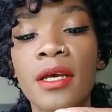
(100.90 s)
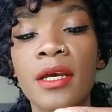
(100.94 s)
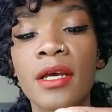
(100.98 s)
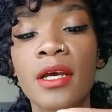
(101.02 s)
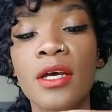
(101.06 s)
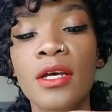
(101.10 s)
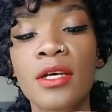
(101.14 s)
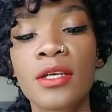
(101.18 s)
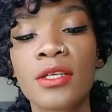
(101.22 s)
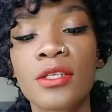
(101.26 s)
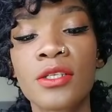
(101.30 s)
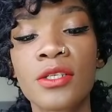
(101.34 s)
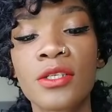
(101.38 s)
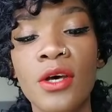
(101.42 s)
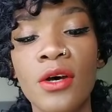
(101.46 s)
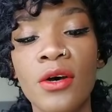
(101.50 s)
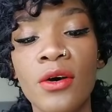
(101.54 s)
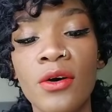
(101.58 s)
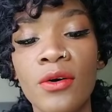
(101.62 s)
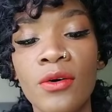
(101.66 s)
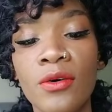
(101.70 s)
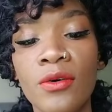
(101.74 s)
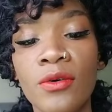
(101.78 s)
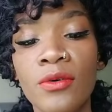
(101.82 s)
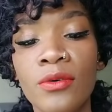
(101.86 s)

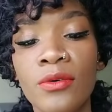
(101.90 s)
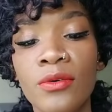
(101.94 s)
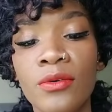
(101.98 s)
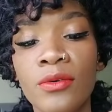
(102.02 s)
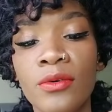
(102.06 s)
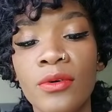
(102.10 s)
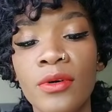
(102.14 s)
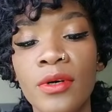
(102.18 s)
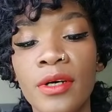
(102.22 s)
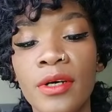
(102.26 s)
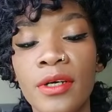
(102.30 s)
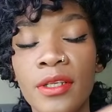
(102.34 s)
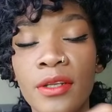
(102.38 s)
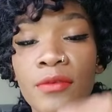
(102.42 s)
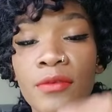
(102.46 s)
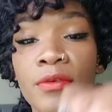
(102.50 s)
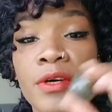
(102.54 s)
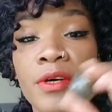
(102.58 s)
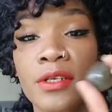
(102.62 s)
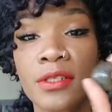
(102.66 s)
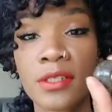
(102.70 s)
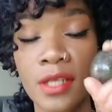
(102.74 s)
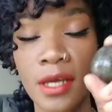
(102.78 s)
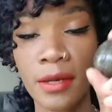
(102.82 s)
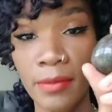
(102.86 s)
So the
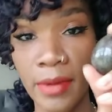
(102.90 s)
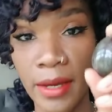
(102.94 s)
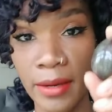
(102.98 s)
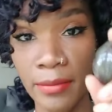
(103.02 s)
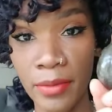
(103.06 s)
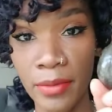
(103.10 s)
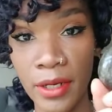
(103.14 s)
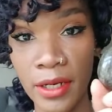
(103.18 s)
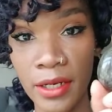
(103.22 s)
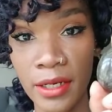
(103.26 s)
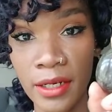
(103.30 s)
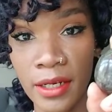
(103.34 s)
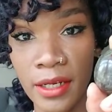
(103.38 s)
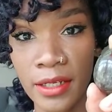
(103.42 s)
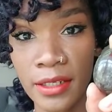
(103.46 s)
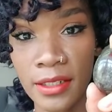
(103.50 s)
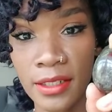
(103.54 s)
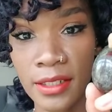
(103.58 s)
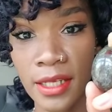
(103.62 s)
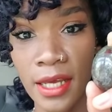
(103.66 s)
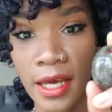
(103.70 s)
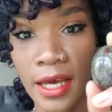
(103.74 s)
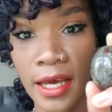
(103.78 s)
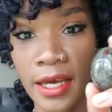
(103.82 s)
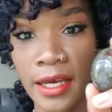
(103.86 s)
first time I put it
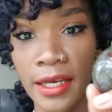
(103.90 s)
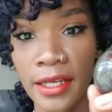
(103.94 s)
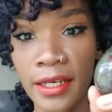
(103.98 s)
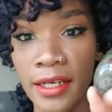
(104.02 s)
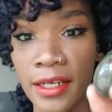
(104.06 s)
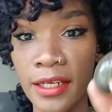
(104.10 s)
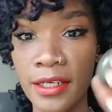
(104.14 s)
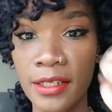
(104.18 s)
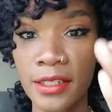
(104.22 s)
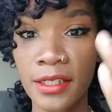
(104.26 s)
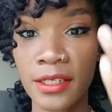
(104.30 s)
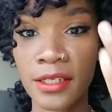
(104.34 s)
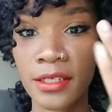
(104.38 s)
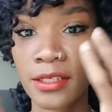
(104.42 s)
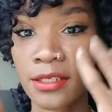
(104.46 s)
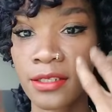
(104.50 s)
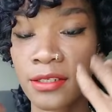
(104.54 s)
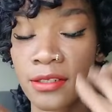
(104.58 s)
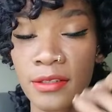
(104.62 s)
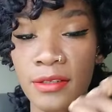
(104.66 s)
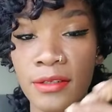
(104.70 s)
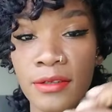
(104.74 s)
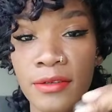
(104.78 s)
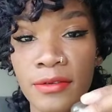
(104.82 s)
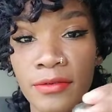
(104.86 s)
inside, it
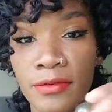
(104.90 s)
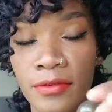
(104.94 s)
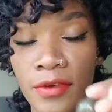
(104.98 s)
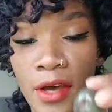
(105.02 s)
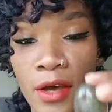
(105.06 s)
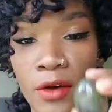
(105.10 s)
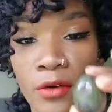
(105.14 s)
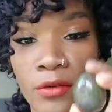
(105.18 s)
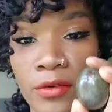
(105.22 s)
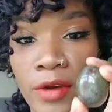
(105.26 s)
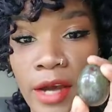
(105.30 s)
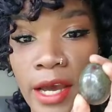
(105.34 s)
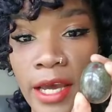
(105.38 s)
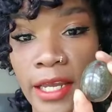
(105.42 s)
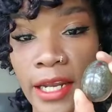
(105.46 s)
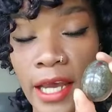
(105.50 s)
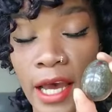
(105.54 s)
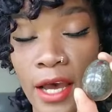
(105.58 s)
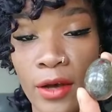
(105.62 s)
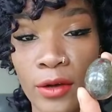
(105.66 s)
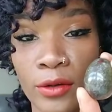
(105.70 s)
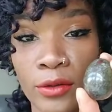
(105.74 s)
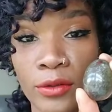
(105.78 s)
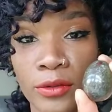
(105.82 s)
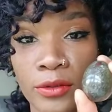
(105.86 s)
just fell right
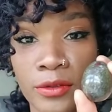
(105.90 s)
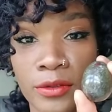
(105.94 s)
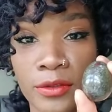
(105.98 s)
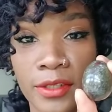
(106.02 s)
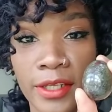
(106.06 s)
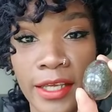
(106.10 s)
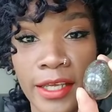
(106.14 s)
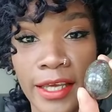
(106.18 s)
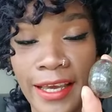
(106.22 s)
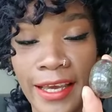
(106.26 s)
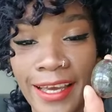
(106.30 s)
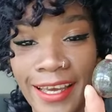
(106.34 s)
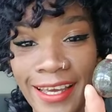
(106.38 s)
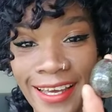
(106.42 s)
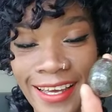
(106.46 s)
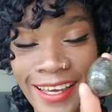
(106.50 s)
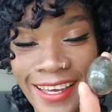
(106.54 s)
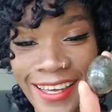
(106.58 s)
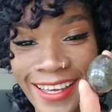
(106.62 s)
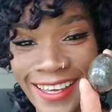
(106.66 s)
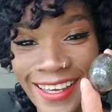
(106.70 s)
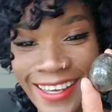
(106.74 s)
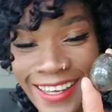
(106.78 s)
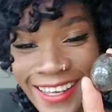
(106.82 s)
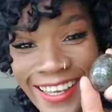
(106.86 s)
out.
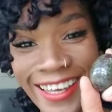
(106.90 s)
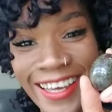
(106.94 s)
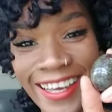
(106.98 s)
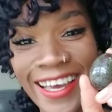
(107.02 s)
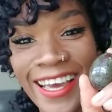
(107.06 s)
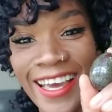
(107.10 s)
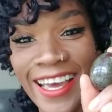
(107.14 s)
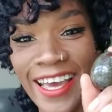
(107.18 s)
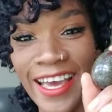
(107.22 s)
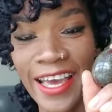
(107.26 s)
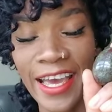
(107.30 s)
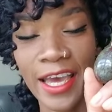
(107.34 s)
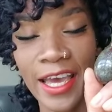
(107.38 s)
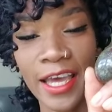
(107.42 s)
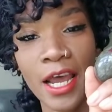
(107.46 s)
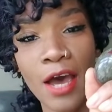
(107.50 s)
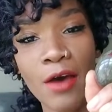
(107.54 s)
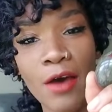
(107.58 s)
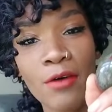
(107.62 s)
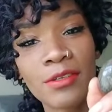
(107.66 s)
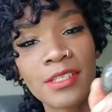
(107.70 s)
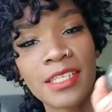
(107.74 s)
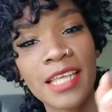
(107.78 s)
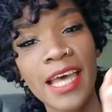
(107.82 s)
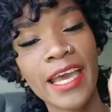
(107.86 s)
And I
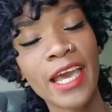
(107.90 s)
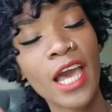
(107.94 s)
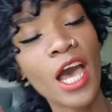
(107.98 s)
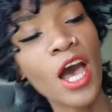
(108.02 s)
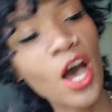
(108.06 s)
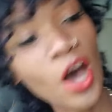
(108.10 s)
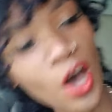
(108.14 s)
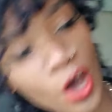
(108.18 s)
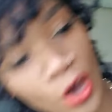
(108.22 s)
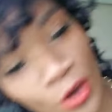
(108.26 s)
was like, hold